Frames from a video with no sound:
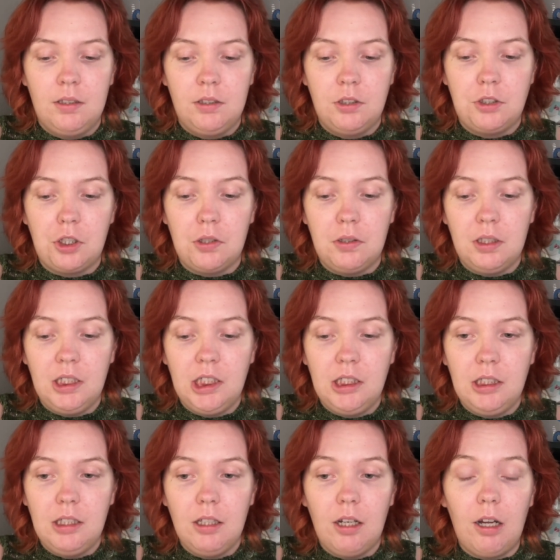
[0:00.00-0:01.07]

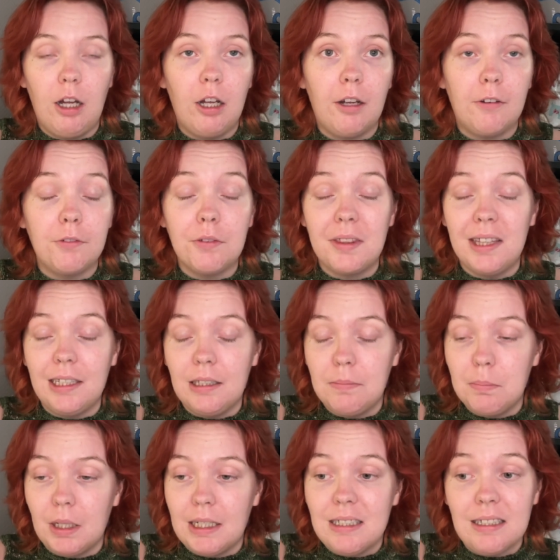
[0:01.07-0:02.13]
journey of
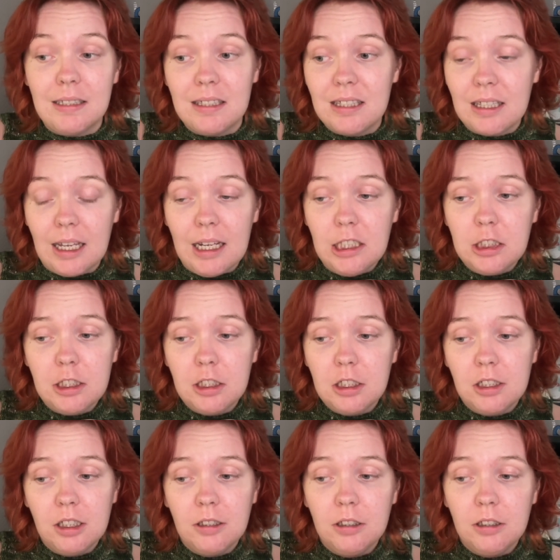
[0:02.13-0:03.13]
my stash